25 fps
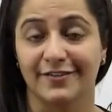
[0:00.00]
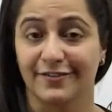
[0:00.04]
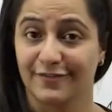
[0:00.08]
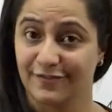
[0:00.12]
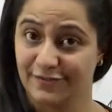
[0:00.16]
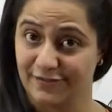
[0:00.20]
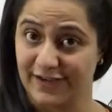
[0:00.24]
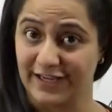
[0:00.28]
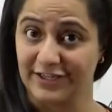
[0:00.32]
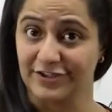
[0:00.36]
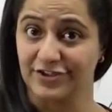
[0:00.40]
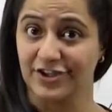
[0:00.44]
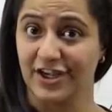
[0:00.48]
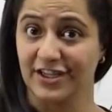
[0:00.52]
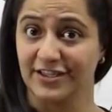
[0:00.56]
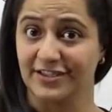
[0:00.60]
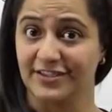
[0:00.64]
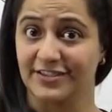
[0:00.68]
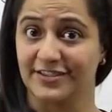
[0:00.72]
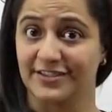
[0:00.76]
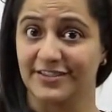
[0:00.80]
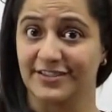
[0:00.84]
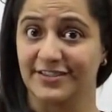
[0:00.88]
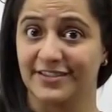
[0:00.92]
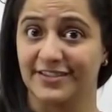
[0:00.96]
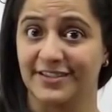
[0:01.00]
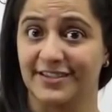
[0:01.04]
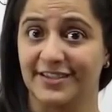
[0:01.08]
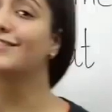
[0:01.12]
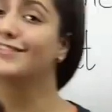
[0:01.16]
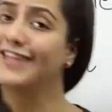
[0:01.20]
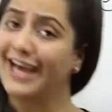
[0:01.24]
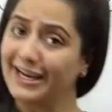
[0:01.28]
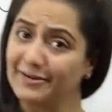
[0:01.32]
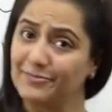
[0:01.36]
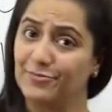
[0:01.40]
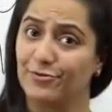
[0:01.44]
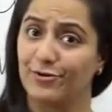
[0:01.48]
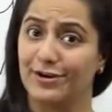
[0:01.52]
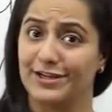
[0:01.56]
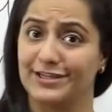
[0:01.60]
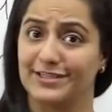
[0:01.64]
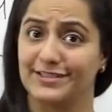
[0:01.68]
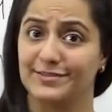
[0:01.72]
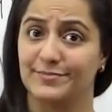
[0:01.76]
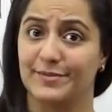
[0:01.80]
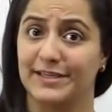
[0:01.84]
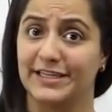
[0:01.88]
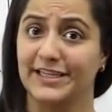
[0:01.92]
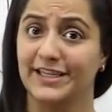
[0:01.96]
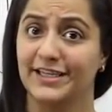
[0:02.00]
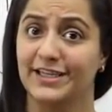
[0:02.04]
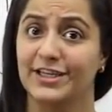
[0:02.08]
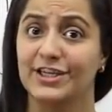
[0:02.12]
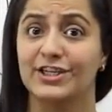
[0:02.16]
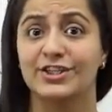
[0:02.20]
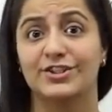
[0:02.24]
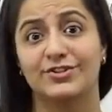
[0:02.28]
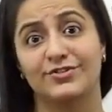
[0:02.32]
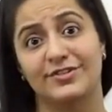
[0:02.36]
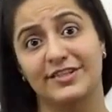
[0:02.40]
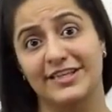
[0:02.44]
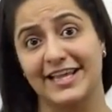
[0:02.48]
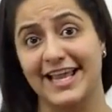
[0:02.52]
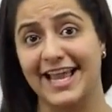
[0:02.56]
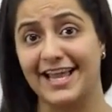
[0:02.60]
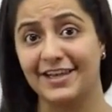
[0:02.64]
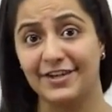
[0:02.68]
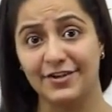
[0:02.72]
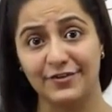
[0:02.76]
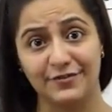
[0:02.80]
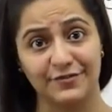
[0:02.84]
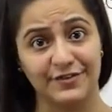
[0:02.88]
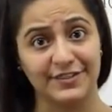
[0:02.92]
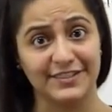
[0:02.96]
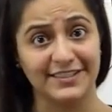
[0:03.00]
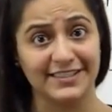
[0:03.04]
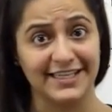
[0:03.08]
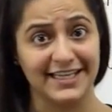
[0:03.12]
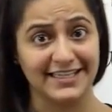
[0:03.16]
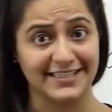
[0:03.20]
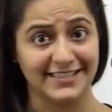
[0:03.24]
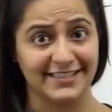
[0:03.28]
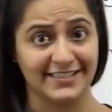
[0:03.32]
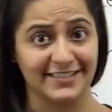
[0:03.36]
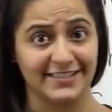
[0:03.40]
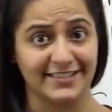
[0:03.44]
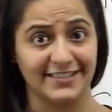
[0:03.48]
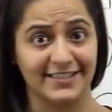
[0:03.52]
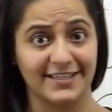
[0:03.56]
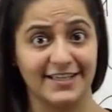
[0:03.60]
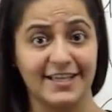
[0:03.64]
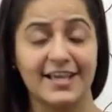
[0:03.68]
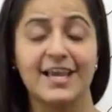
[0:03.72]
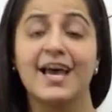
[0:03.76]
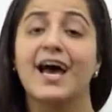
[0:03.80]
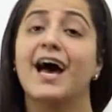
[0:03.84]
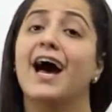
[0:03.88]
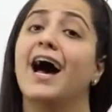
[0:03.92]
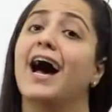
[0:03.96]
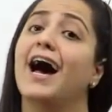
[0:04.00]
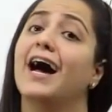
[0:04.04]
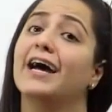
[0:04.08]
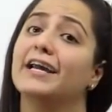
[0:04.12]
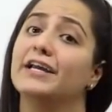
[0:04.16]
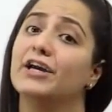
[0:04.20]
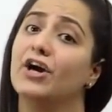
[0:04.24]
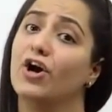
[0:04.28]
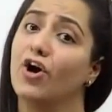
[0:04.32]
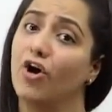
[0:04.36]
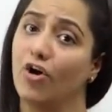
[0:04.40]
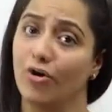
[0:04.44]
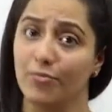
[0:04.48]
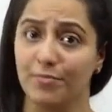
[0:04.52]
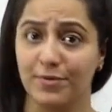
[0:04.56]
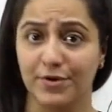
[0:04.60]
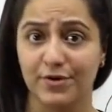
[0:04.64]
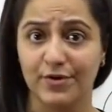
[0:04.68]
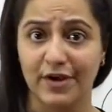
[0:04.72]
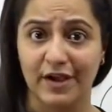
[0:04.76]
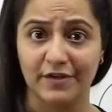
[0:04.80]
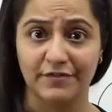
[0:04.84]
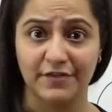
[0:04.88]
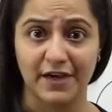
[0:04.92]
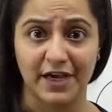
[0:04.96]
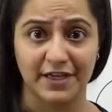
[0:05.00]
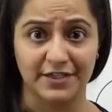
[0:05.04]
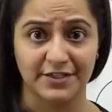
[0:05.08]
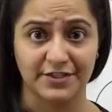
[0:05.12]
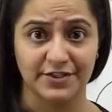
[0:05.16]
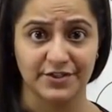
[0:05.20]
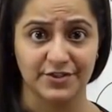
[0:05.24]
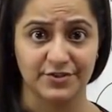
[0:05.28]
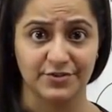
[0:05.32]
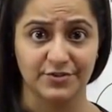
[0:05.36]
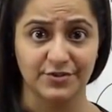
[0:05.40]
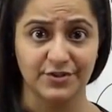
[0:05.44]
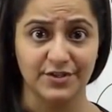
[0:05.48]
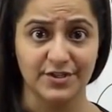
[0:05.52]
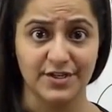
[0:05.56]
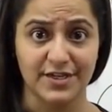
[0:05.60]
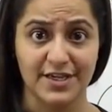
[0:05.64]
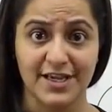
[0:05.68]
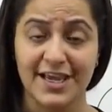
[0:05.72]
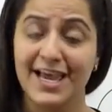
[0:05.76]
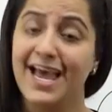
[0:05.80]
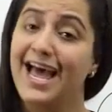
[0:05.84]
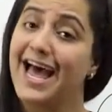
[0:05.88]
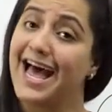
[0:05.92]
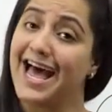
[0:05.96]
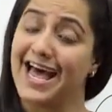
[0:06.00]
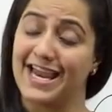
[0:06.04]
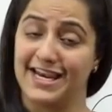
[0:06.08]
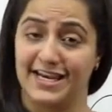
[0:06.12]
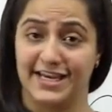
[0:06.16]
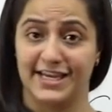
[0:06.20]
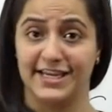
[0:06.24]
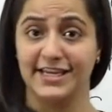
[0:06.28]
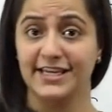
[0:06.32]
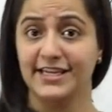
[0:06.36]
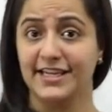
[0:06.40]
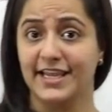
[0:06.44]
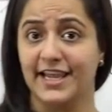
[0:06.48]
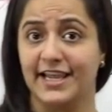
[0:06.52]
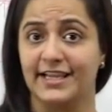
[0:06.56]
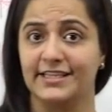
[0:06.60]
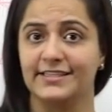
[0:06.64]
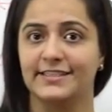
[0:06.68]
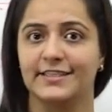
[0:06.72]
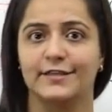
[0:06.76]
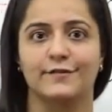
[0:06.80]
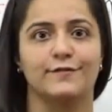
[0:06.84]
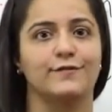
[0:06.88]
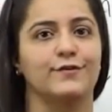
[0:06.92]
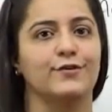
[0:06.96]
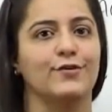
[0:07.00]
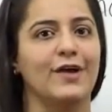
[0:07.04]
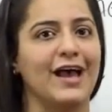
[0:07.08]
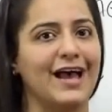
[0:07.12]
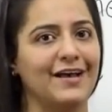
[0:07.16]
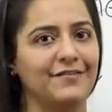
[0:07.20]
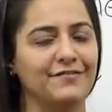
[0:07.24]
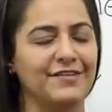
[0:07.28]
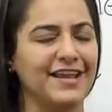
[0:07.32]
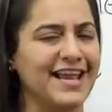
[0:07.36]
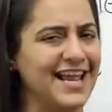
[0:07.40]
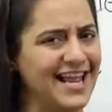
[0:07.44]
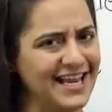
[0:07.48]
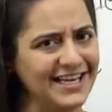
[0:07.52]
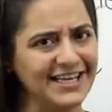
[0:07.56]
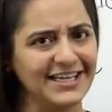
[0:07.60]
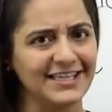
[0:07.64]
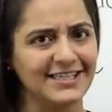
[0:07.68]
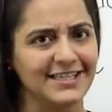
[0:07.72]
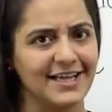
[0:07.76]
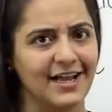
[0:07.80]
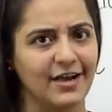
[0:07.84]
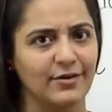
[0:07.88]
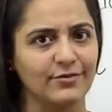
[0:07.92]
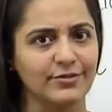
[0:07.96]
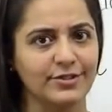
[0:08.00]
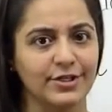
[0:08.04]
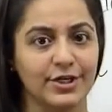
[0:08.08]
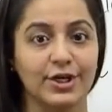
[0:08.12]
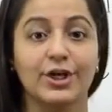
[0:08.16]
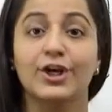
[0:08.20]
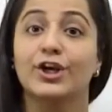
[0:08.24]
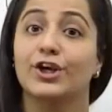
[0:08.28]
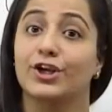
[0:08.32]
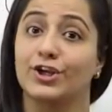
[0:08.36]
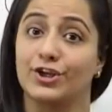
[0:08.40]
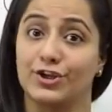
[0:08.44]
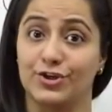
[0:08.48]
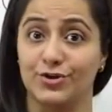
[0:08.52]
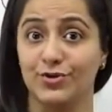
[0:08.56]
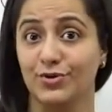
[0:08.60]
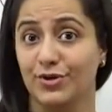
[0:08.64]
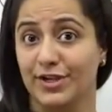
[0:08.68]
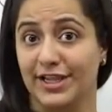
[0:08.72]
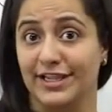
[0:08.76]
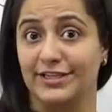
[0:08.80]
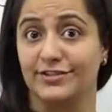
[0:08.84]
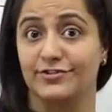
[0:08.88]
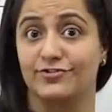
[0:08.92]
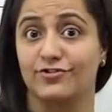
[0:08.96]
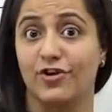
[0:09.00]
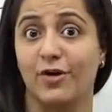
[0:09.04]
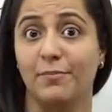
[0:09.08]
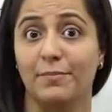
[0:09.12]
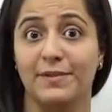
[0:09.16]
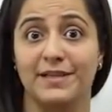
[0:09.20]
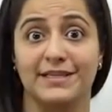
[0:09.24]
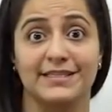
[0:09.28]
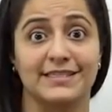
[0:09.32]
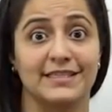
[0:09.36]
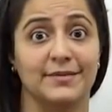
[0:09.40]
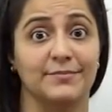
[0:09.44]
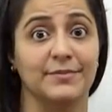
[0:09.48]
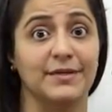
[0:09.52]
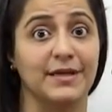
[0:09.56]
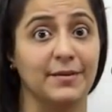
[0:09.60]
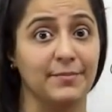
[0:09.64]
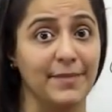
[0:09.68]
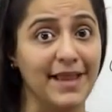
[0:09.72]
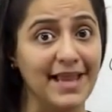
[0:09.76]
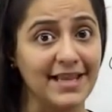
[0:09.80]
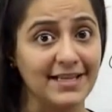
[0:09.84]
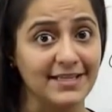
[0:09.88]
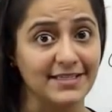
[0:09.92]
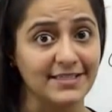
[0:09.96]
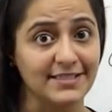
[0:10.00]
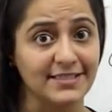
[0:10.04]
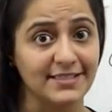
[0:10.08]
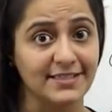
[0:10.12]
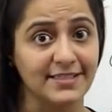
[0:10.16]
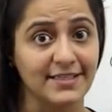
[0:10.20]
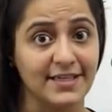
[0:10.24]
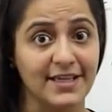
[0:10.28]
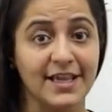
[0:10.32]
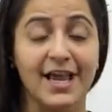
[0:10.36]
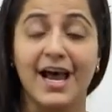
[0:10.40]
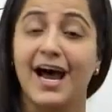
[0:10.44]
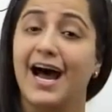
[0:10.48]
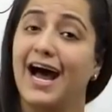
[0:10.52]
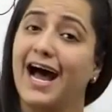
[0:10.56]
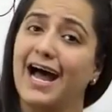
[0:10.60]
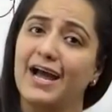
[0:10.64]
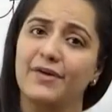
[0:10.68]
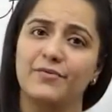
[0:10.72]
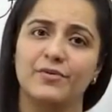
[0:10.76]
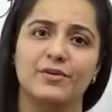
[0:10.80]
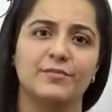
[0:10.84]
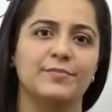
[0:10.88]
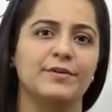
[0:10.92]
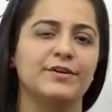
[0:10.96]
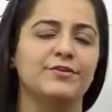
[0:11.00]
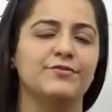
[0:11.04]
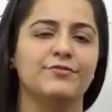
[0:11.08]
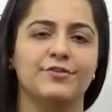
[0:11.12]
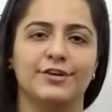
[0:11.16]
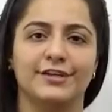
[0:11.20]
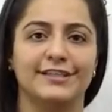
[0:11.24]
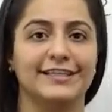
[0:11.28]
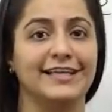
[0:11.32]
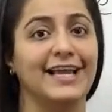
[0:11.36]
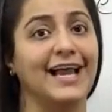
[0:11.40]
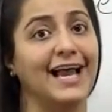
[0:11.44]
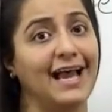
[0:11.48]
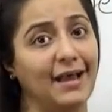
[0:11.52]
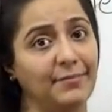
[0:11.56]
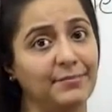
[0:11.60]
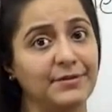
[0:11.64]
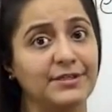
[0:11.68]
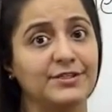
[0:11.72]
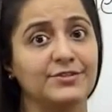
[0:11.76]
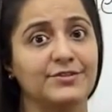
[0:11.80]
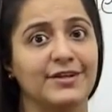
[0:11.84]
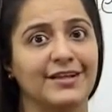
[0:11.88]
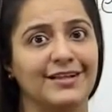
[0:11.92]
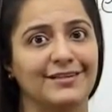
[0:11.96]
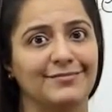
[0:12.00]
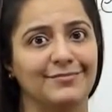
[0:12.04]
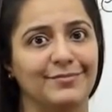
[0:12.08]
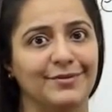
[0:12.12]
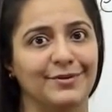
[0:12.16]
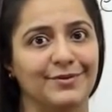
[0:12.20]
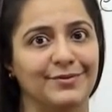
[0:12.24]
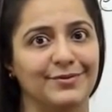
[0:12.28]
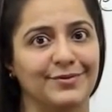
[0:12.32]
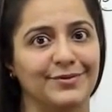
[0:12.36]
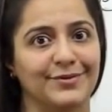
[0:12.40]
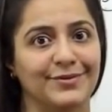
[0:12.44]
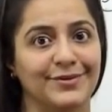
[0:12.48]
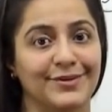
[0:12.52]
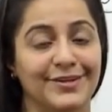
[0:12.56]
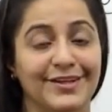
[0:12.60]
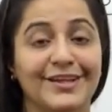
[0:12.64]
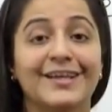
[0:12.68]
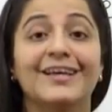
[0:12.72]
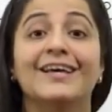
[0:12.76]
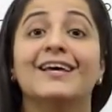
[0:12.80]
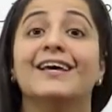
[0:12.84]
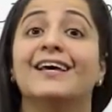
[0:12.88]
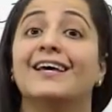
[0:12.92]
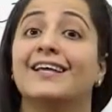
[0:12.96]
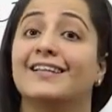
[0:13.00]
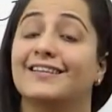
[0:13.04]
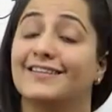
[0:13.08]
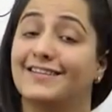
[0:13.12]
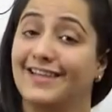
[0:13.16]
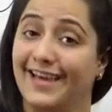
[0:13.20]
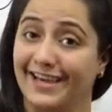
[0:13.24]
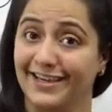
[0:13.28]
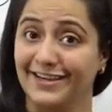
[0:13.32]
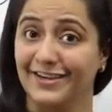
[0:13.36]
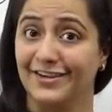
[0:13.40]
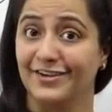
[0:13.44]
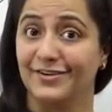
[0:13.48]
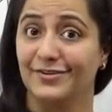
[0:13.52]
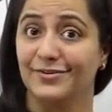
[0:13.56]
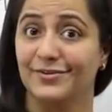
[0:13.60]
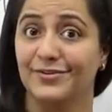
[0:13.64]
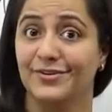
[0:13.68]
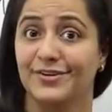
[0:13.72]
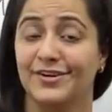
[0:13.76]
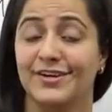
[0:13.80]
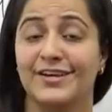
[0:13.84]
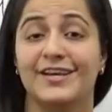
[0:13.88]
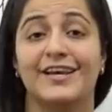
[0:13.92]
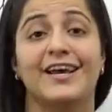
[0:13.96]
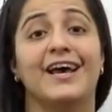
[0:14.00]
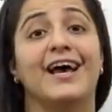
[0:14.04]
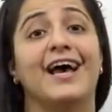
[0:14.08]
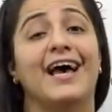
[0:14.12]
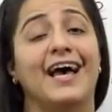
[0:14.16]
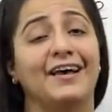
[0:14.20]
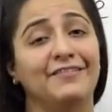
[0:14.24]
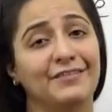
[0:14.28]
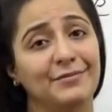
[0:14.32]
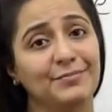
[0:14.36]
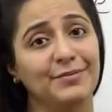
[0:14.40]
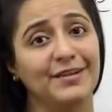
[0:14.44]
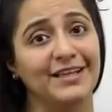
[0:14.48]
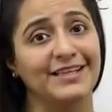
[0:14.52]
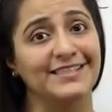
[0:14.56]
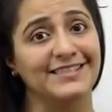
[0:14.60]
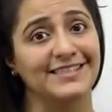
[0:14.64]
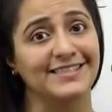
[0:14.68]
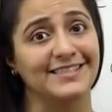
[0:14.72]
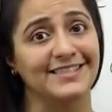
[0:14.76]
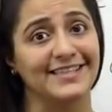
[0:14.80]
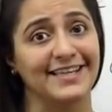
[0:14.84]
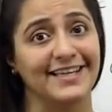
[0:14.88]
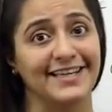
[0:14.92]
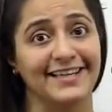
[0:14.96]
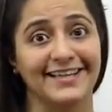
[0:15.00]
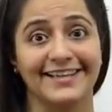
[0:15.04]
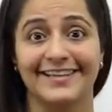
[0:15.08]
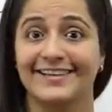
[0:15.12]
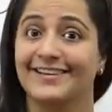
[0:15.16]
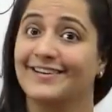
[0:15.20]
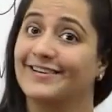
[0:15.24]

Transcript: Fat chance. That brings me to the end of this lesson. I hope you have understood, and in case if you have any doubt, you can drop in some comments. I will be really happy to help you. Thank you. Have a pleasant day.